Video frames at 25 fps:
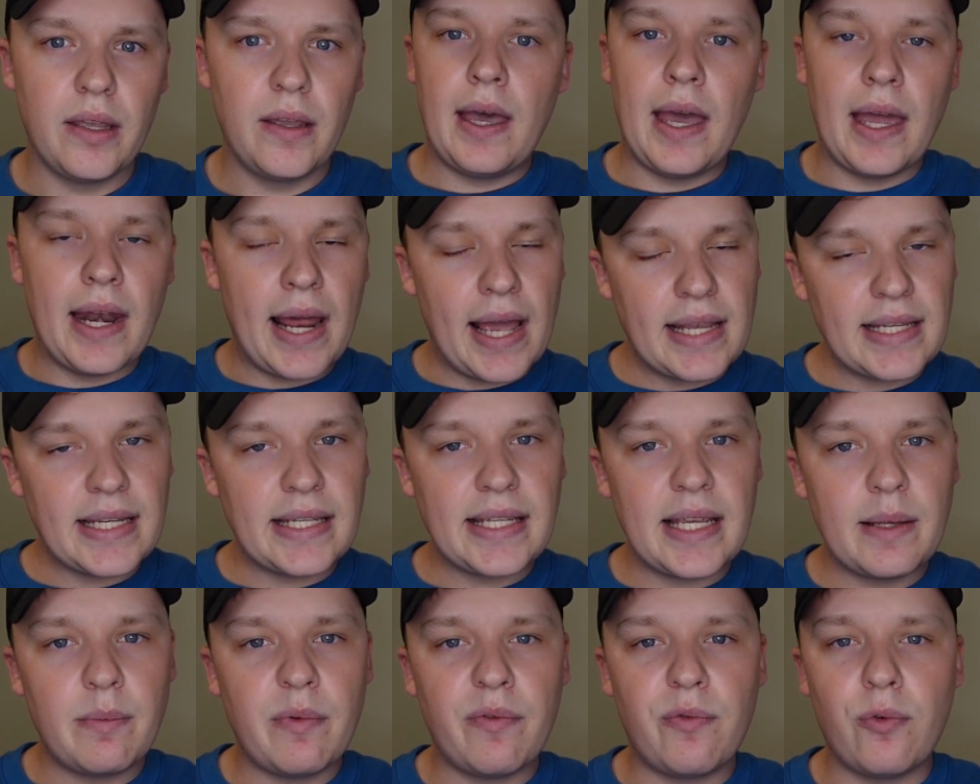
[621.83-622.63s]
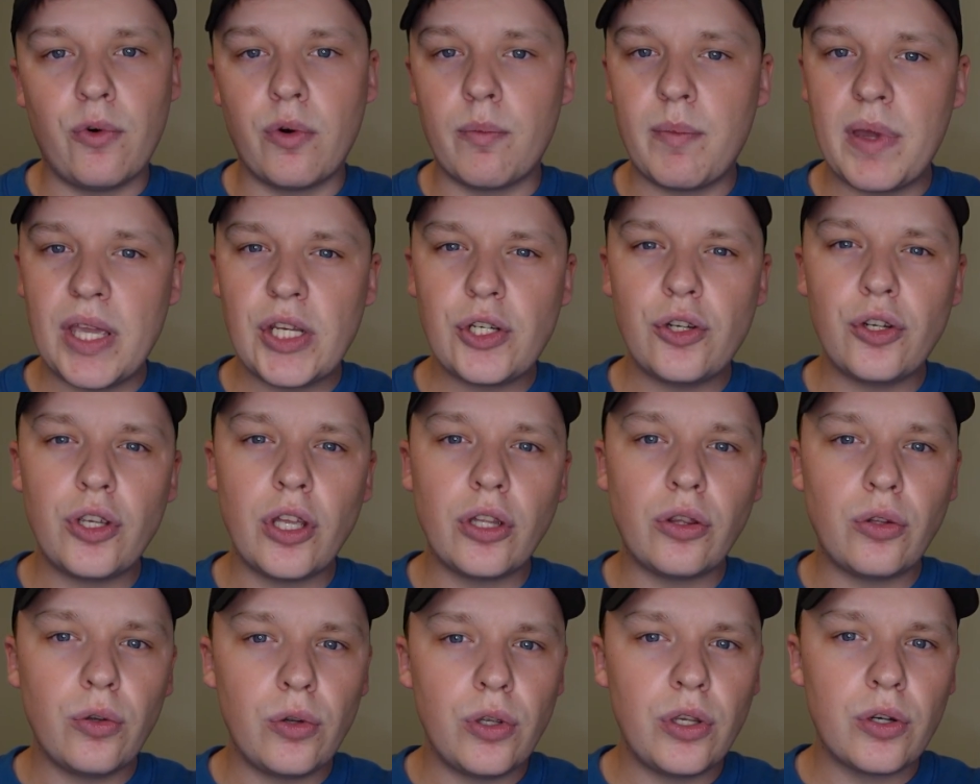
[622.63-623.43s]
And as I said before, make sure you
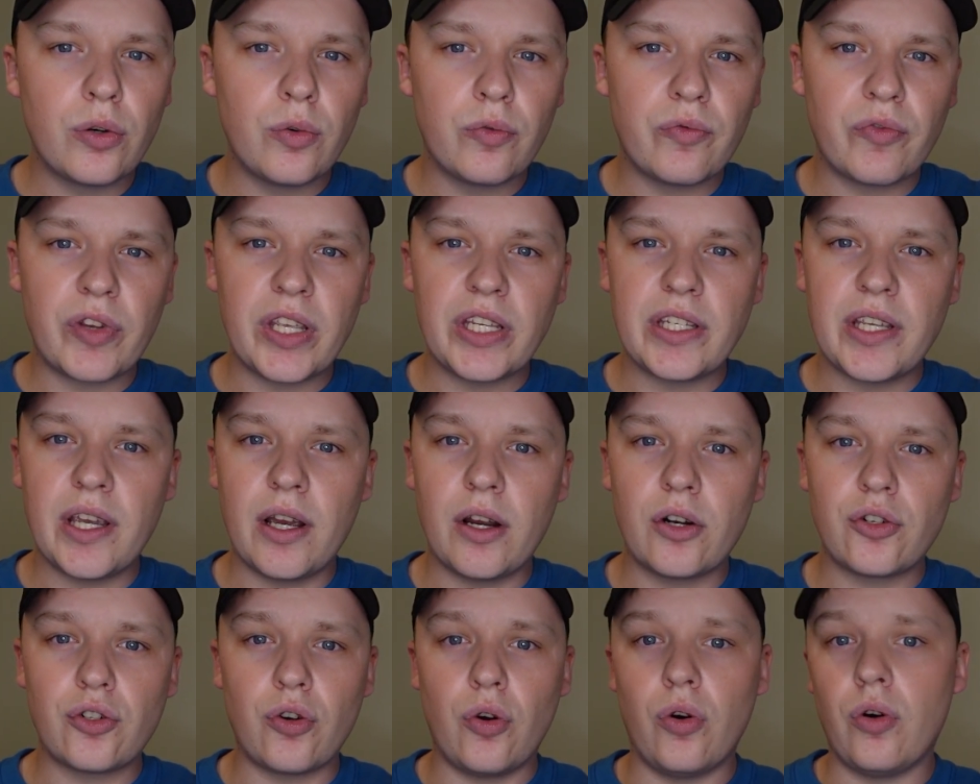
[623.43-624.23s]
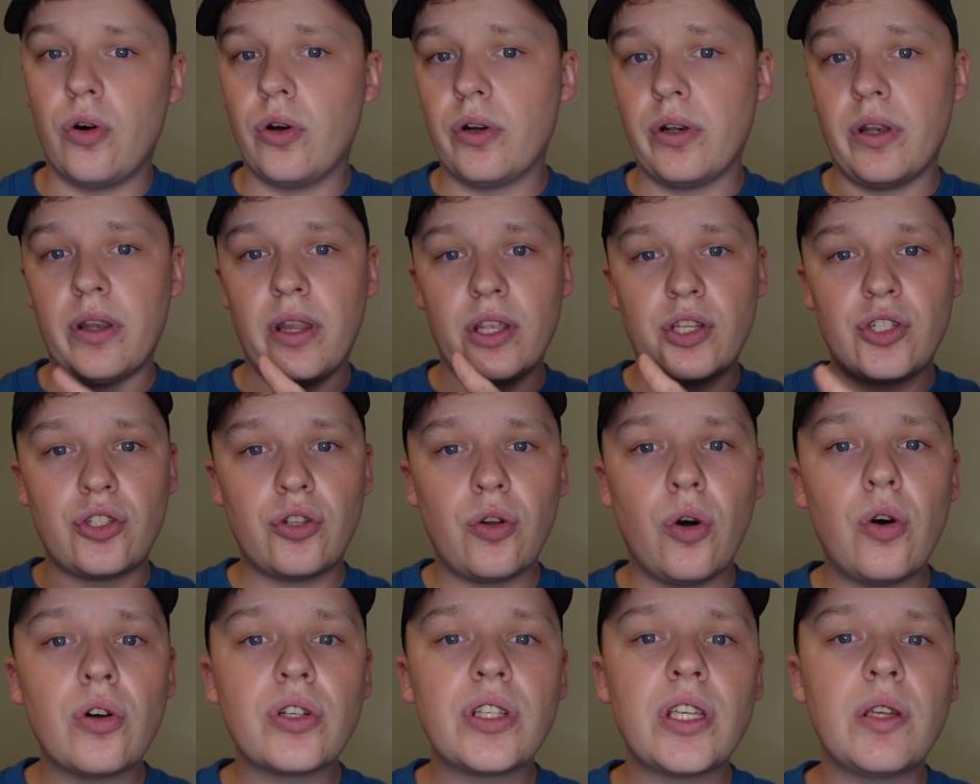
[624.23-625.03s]
do your own research on the
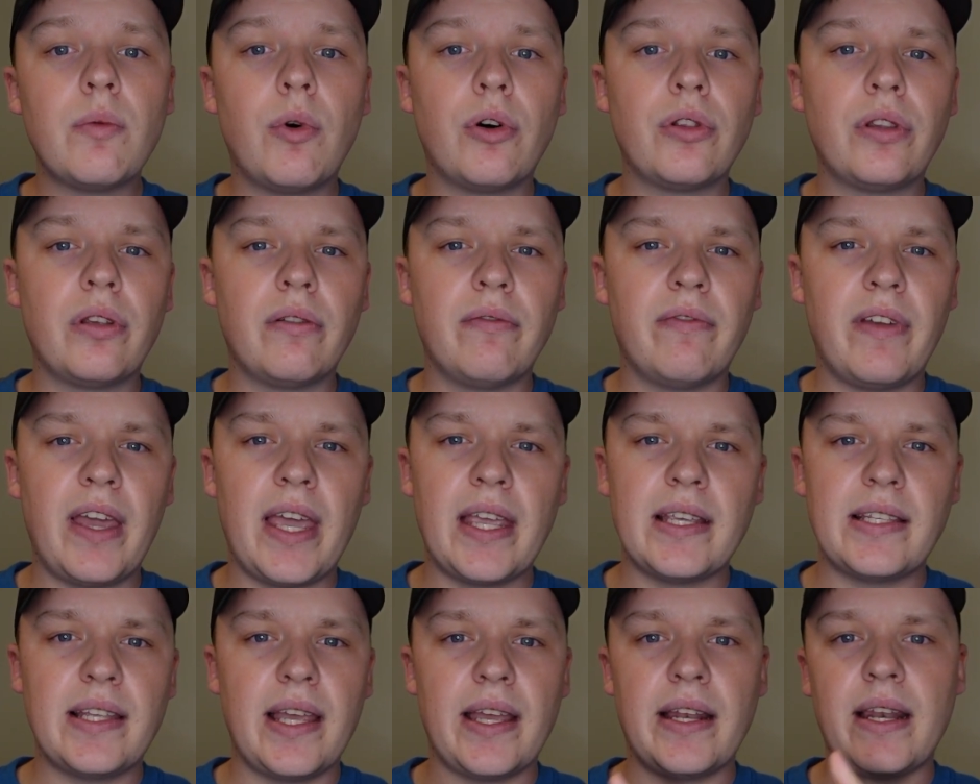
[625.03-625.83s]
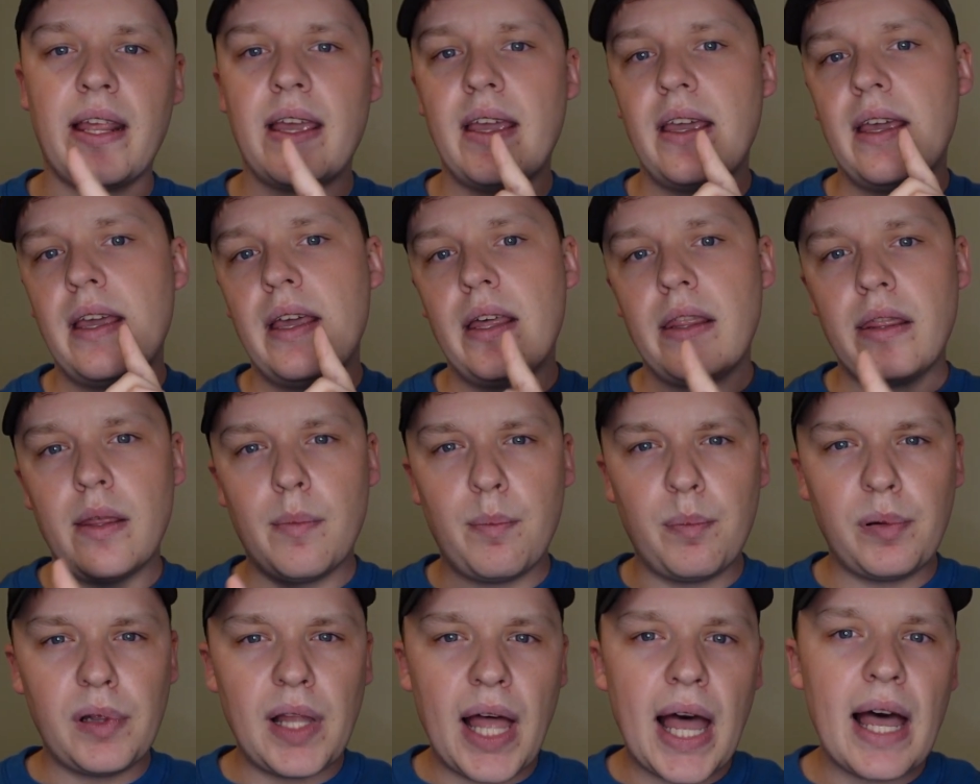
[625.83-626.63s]
stocks that you want to invest in, the
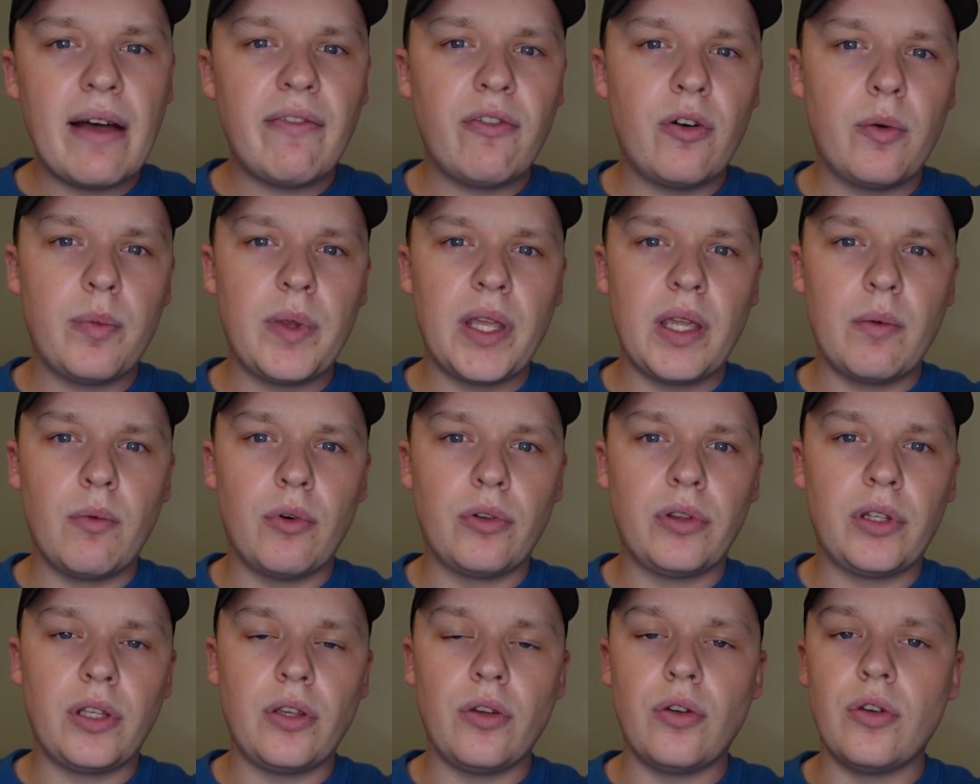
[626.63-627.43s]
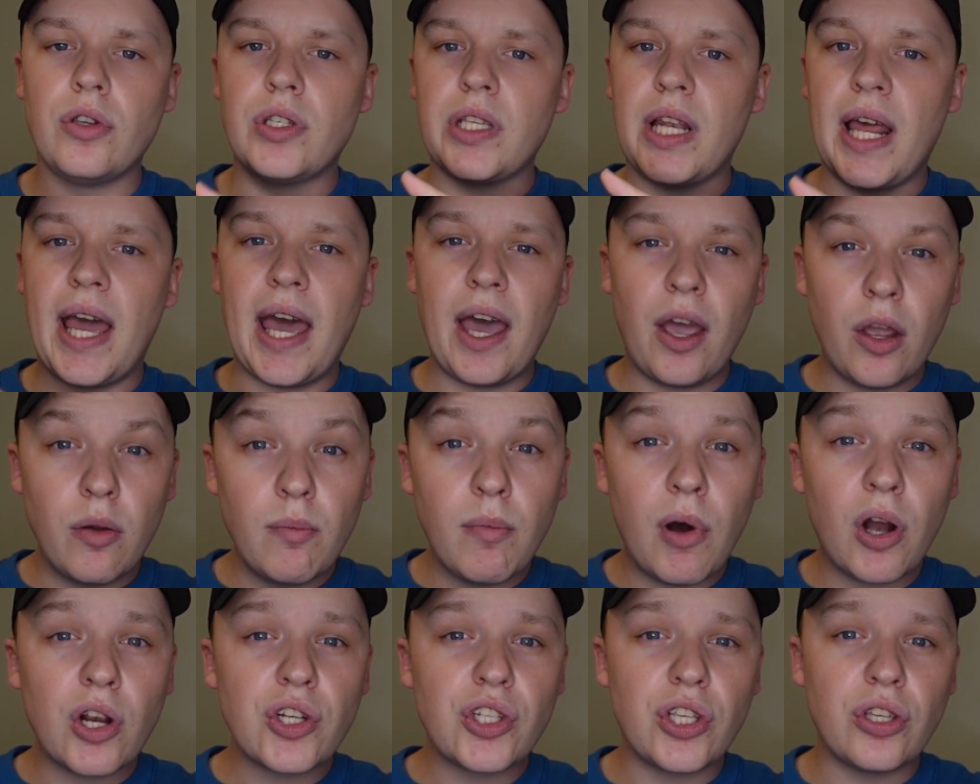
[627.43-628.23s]
platform that you want to use, and how
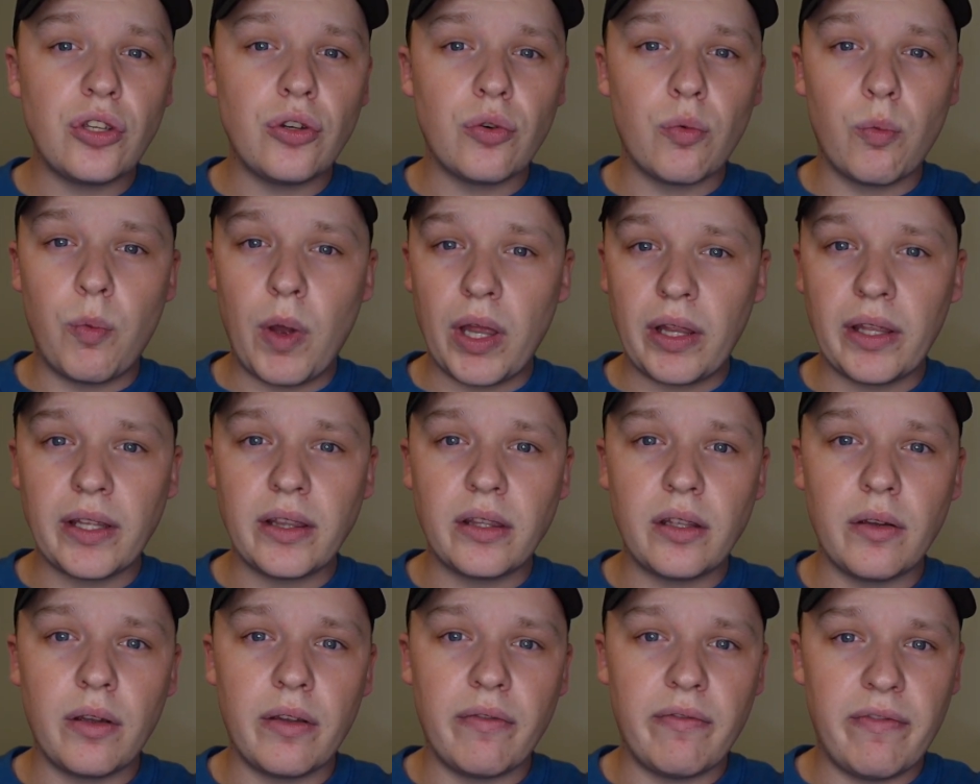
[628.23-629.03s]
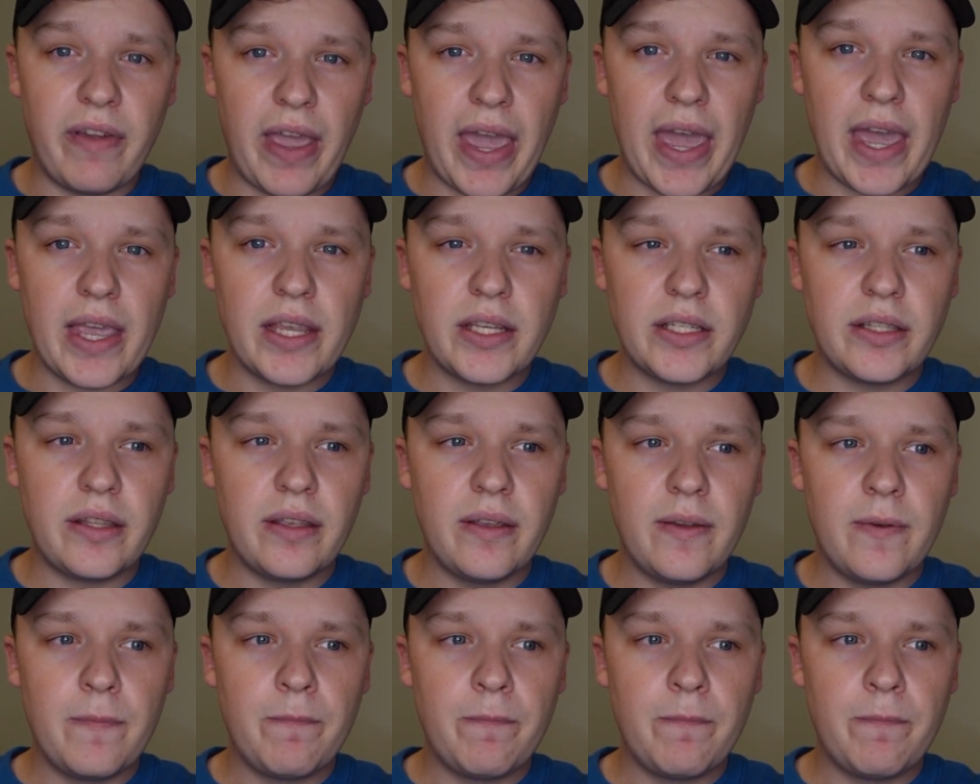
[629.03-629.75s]
much that you're willing to invest.